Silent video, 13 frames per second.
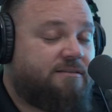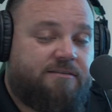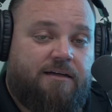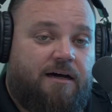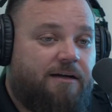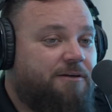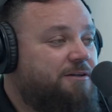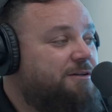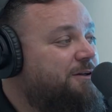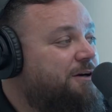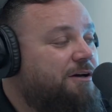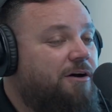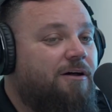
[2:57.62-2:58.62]
It's not a good
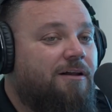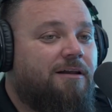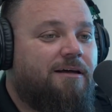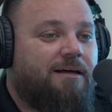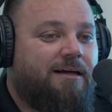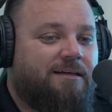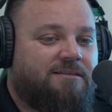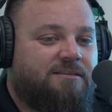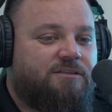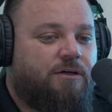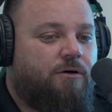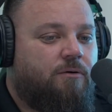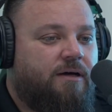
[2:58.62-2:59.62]
look at all. Yeah. And
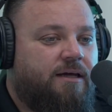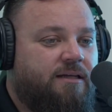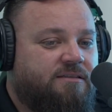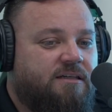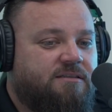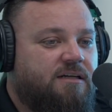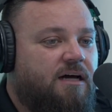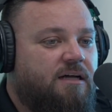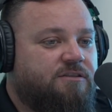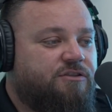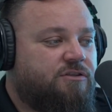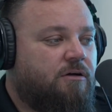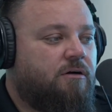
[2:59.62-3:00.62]
so it does
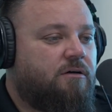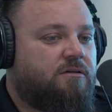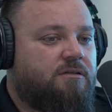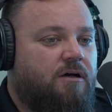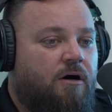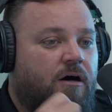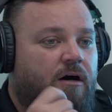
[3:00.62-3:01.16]
not start